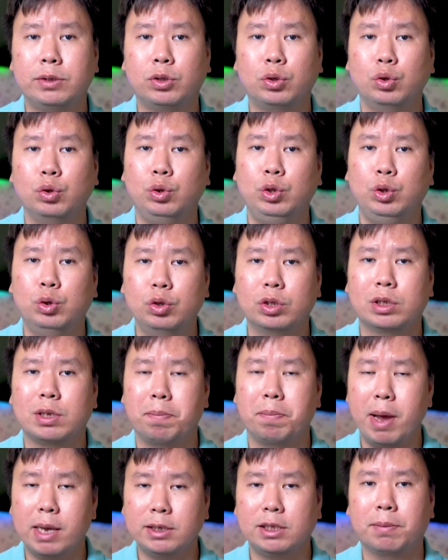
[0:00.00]
to use the
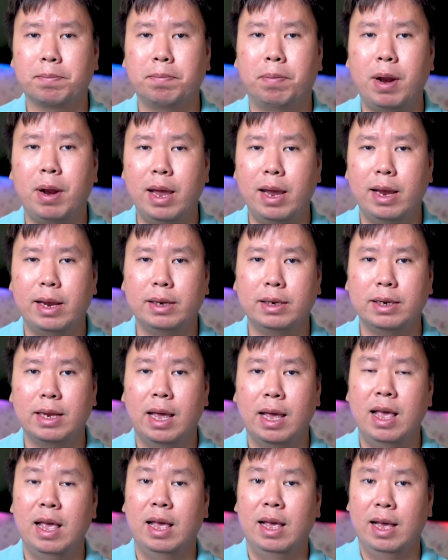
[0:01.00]
basic plan,
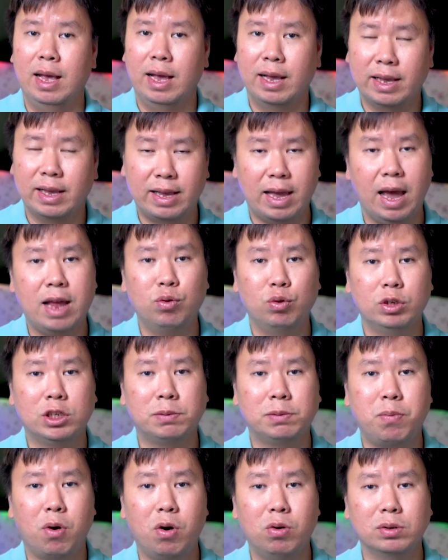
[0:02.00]

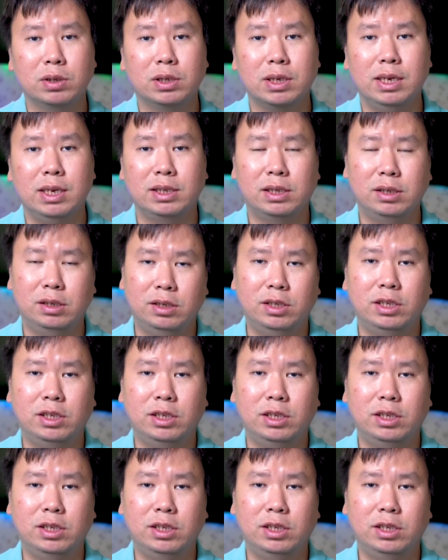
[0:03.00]
GetResponse is